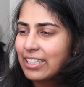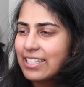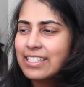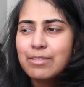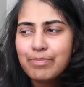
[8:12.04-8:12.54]

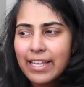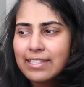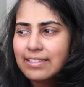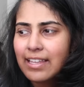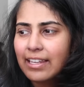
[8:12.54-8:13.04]
it says
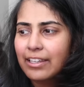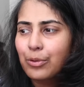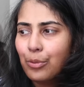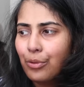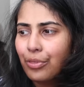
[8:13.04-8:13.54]

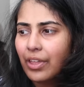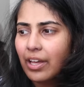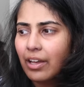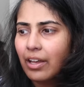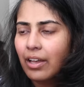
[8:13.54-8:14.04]
best-selling
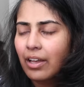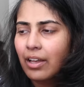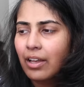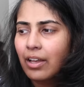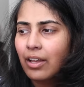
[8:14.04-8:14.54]
author
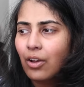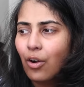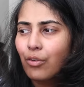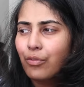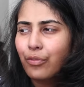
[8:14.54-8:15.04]

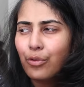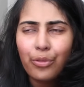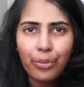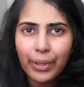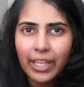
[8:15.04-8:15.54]
of
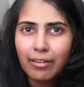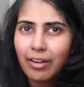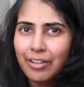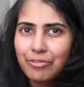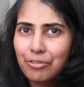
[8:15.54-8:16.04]
Fourth Wing.
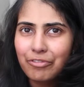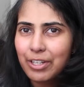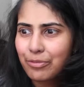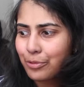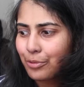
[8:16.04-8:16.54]
I've not
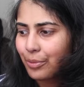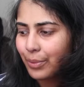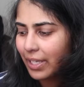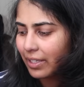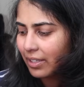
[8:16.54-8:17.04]
read Fourth
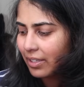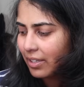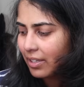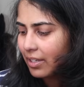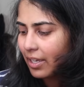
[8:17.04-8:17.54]
Wing,
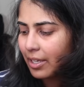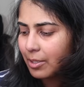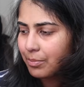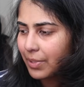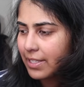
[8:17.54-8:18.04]

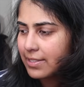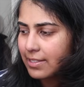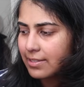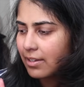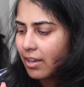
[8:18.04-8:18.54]
but it
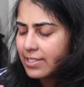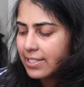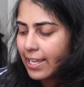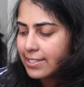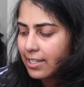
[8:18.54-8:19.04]
says, The Last
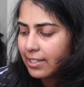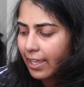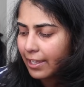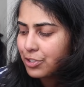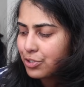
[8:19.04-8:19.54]
Letter,
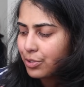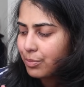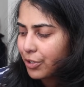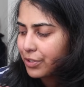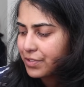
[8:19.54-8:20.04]
can two
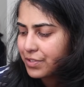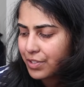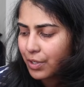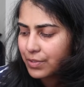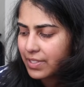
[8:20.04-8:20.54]
broken
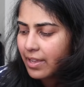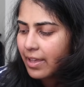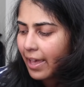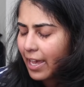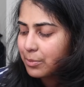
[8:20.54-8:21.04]
souls
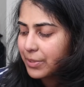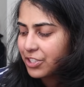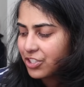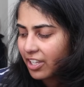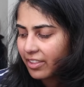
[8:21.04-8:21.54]
help
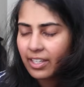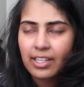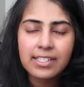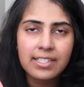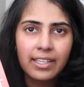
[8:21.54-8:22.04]
each
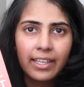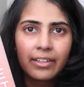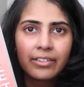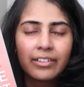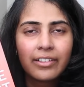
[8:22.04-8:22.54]
other to heal?